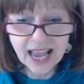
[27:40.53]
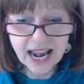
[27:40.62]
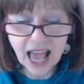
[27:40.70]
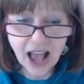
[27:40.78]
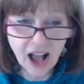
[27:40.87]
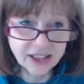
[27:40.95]

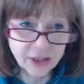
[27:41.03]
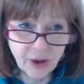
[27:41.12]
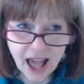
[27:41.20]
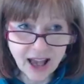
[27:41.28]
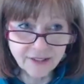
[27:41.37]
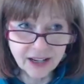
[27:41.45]
then I
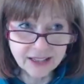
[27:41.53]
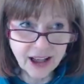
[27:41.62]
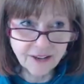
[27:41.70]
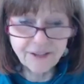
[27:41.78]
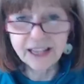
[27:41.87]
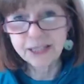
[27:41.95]
also have a,
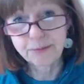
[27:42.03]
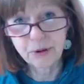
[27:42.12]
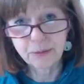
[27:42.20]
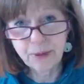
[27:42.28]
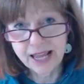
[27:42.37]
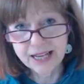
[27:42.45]
a
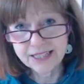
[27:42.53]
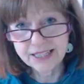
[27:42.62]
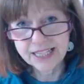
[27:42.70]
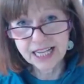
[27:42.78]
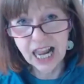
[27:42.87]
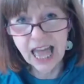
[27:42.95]
Facebook
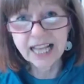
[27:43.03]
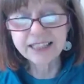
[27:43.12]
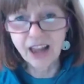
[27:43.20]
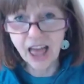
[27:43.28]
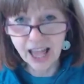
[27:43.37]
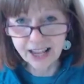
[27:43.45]
page, The
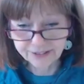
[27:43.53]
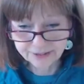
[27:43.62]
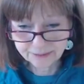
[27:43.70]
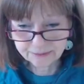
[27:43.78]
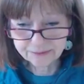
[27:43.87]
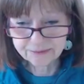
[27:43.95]
Elect Life.
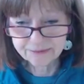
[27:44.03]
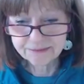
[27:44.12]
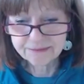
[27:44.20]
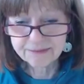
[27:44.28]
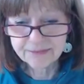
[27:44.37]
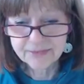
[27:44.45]

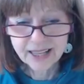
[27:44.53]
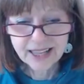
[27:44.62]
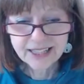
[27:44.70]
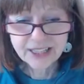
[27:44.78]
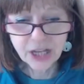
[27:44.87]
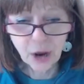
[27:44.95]

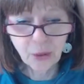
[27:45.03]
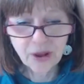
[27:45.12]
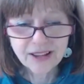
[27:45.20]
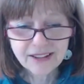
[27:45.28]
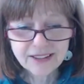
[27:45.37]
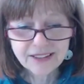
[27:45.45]
So,
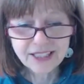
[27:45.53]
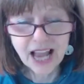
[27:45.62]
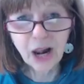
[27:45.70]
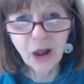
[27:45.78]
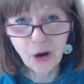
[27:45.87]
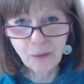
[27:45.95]

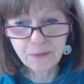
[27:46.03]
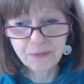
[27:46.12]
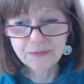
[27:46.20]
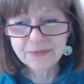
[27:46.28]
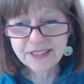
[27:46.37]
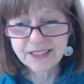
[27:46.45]
shalom,